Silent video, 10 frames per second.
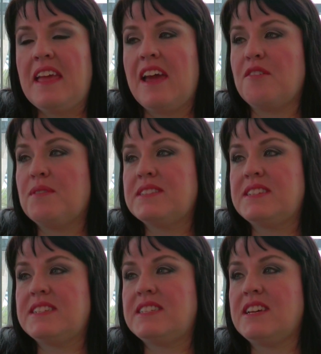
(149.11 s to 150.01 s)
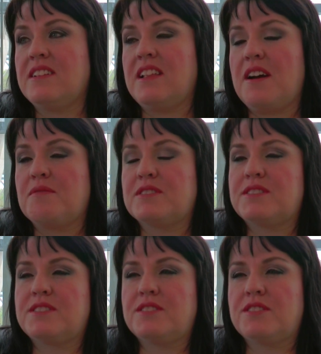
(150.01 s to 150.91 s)
and it wasn't until I
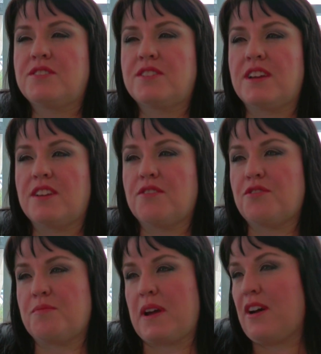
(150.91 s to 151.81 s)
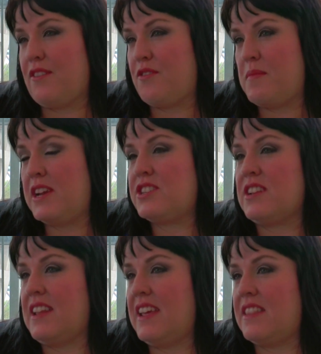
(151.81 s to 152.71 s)
was going to go through my
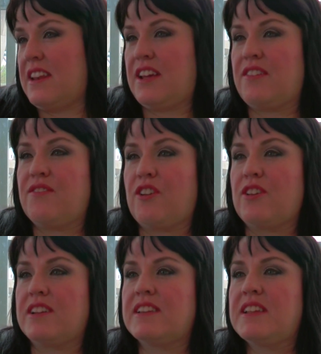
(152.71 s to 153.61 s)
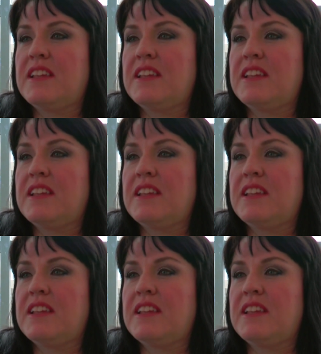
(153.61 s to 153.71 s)
confirmation late that I converted.